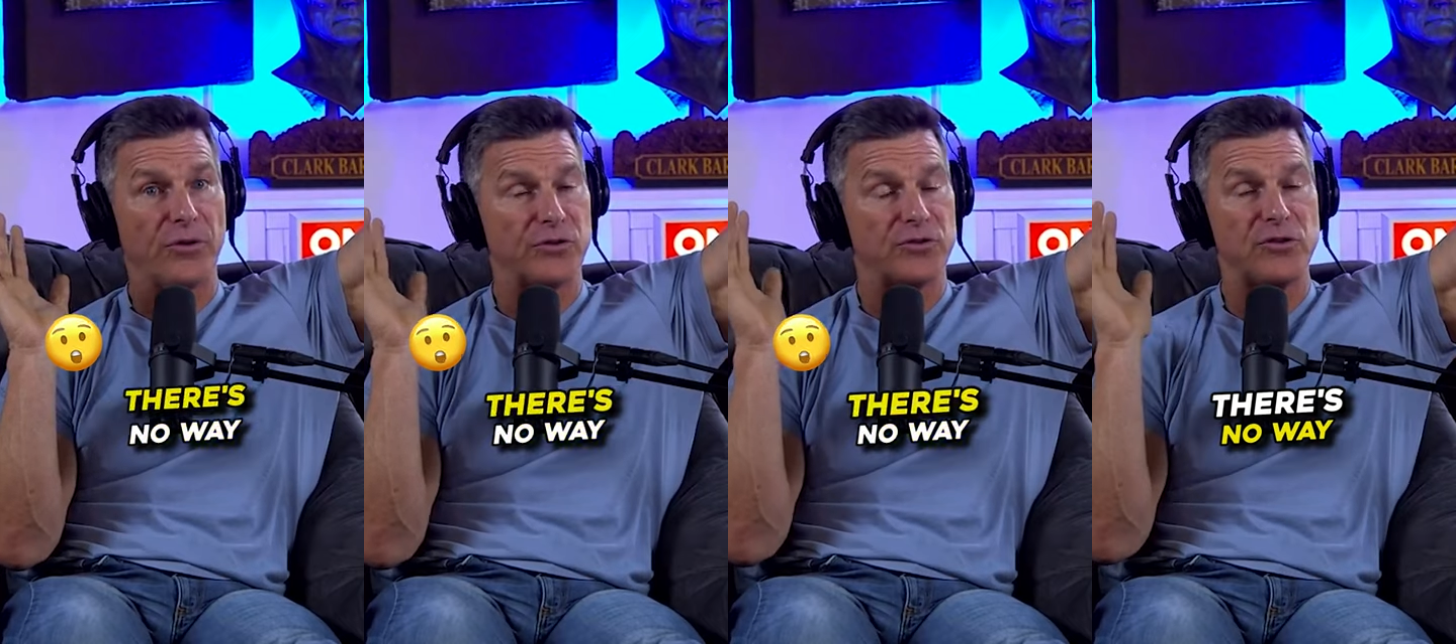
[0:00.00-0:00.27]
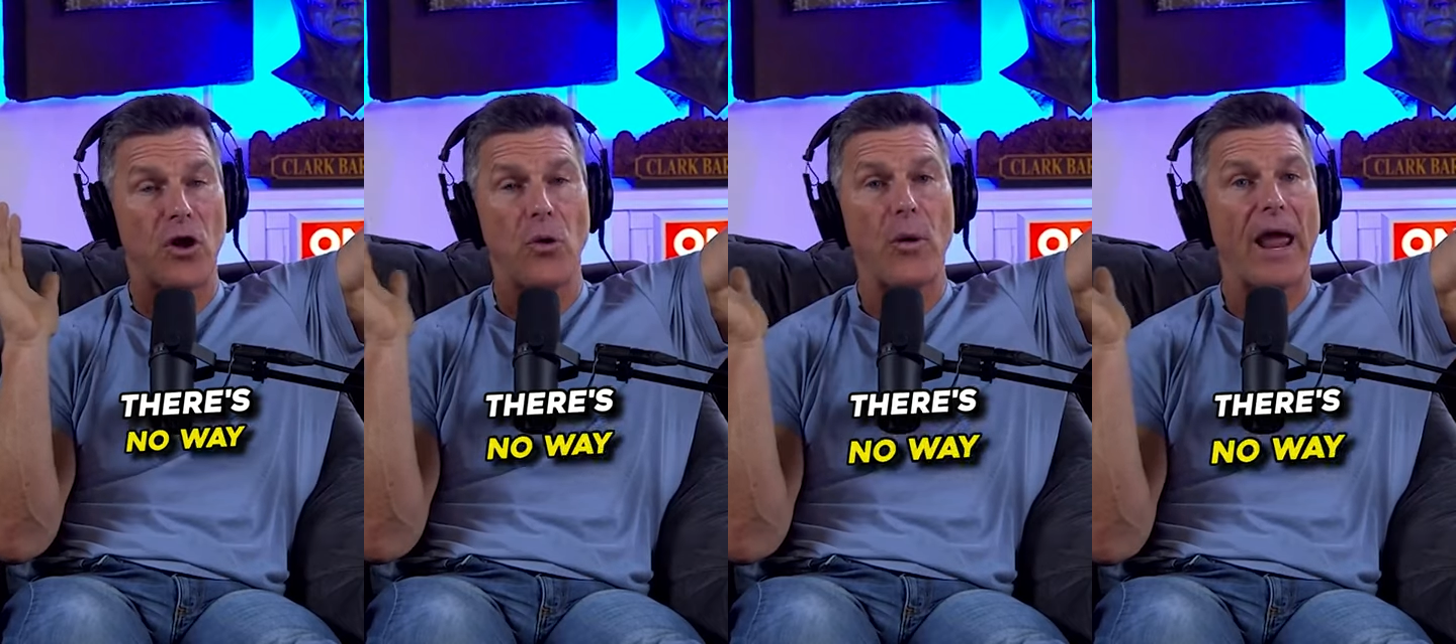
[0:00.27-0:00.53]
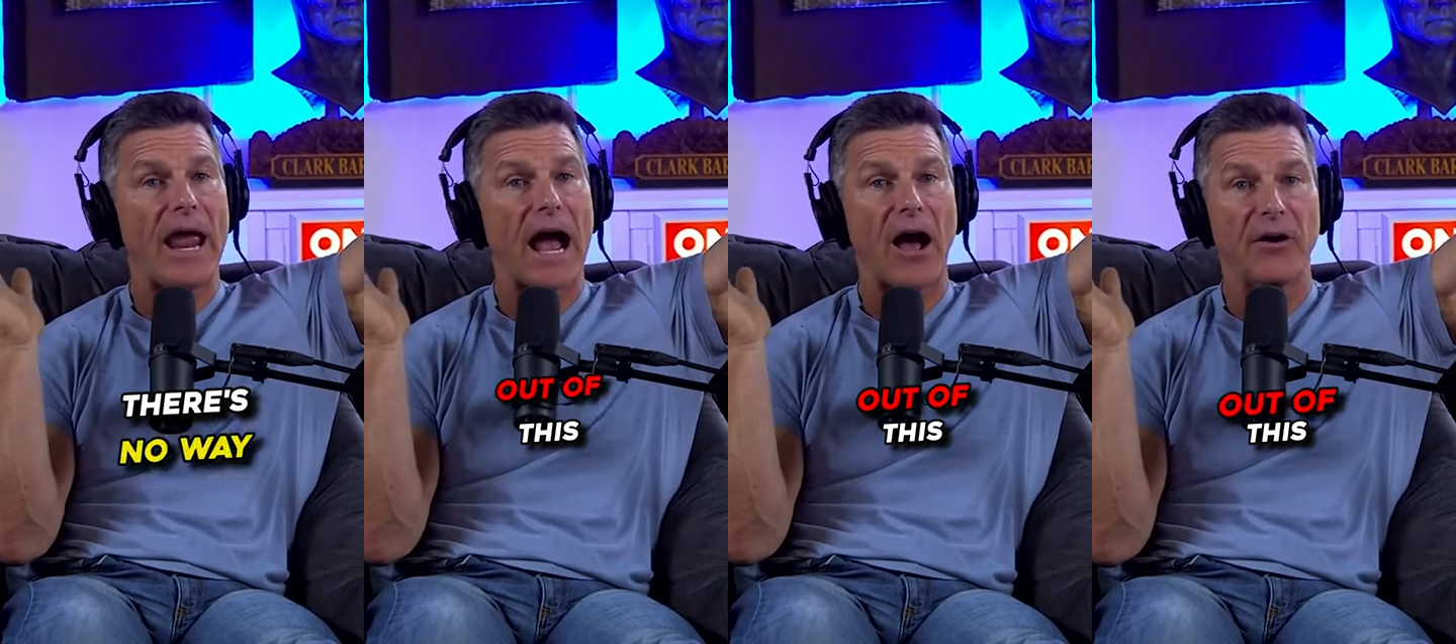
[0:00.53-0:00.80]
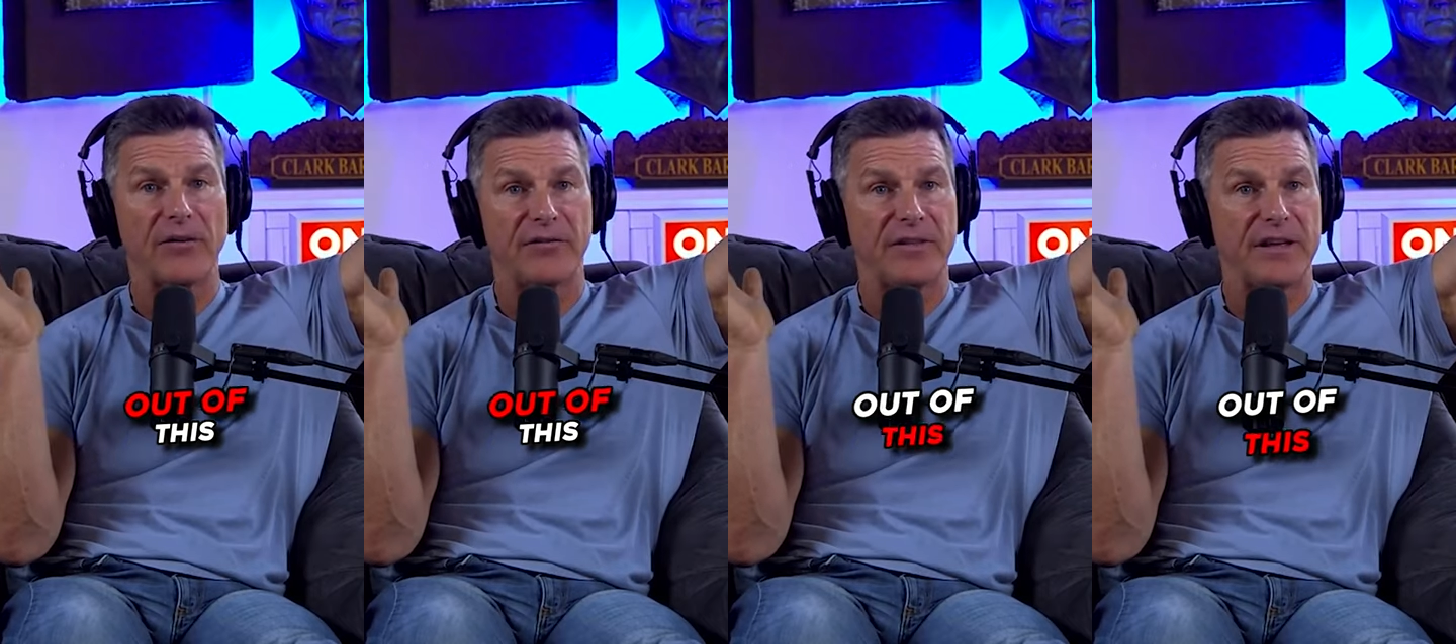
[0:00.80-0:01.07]
there's no way
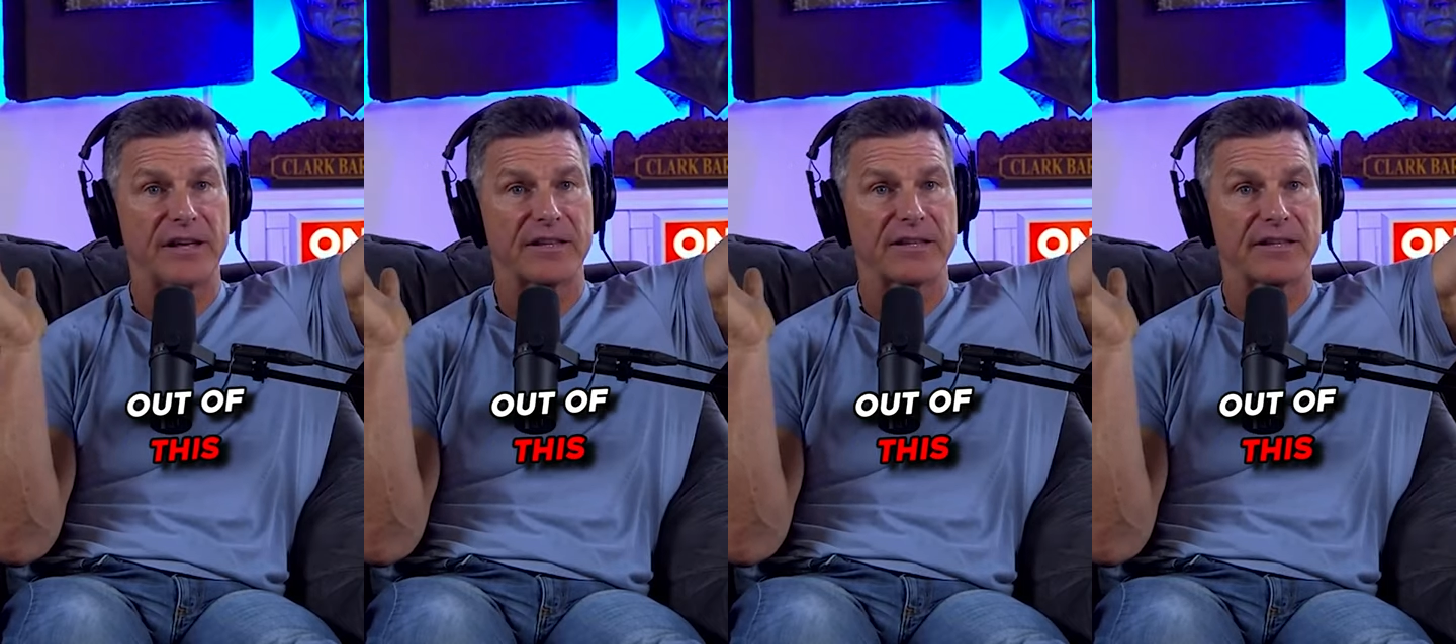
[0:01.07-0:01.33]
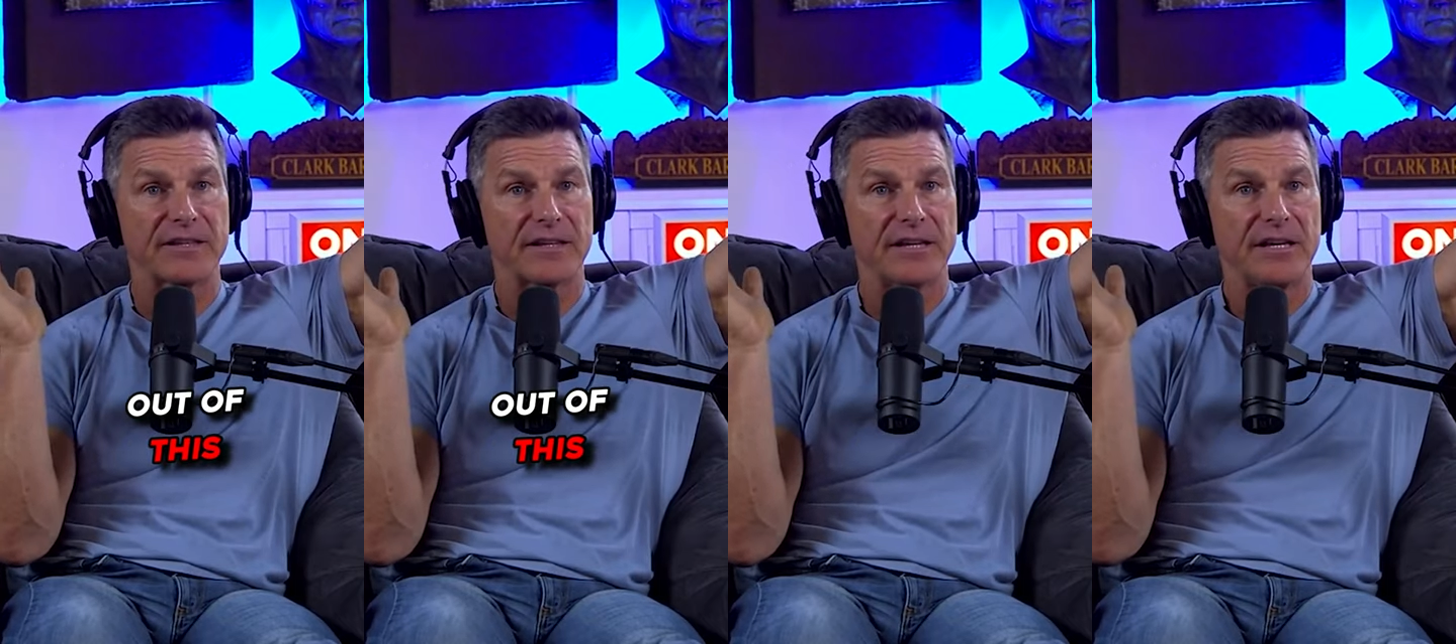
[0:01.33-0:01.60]
out of this